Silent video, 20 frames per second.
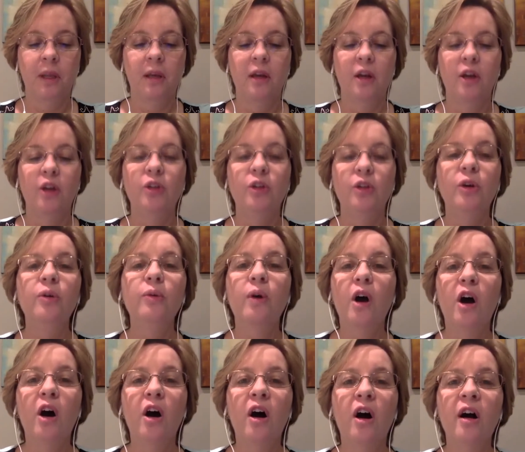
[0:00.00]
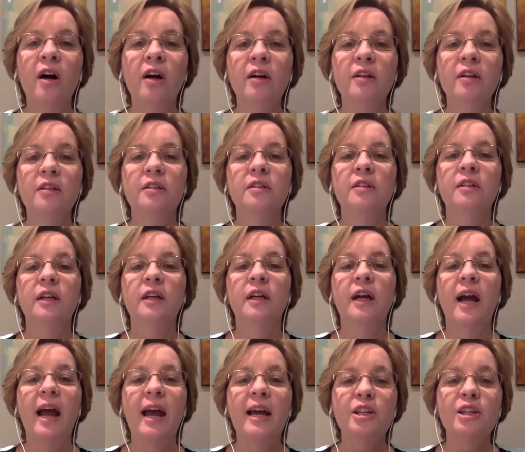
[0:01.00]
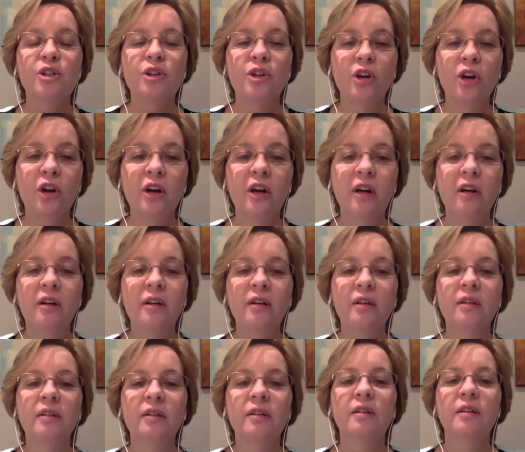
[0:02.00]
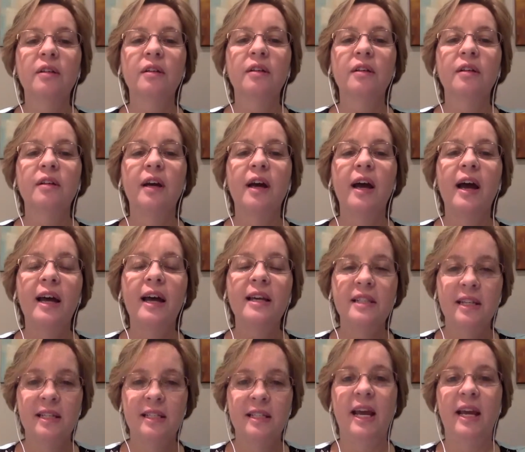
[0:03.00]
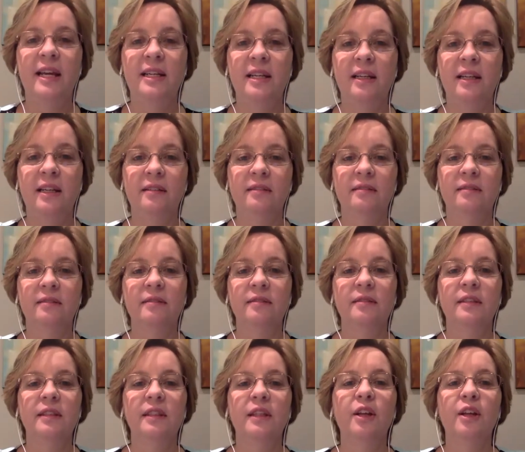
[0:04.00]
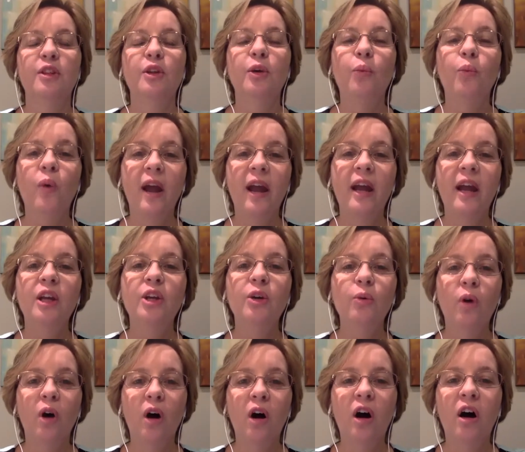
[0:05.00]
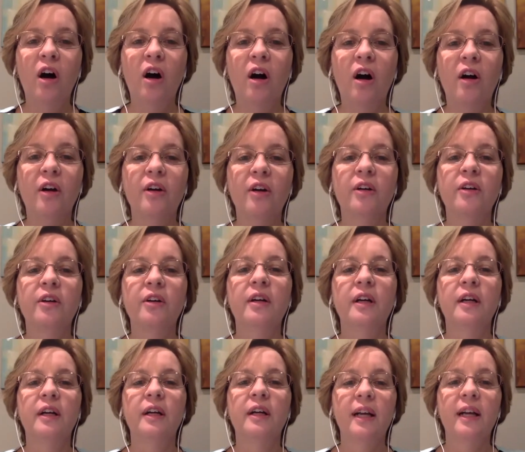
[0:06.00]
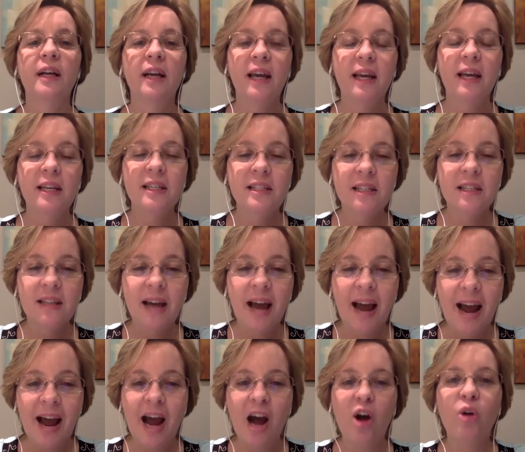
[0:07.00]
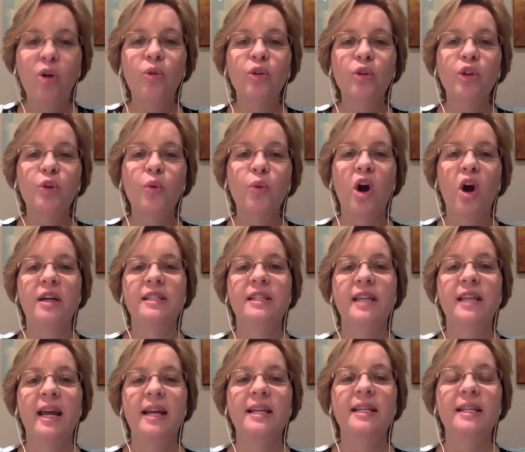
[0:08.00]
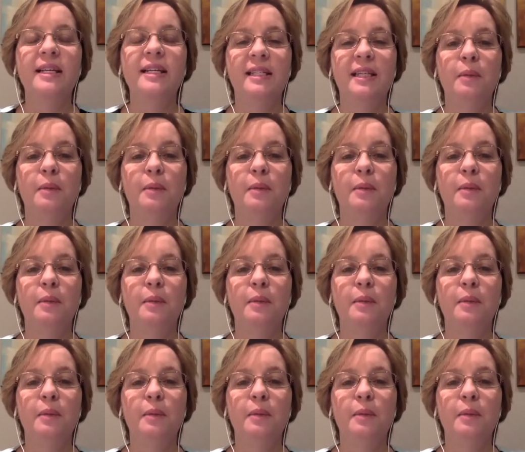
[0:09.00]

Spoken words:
You are as good as intended. The way you are is how you are intended to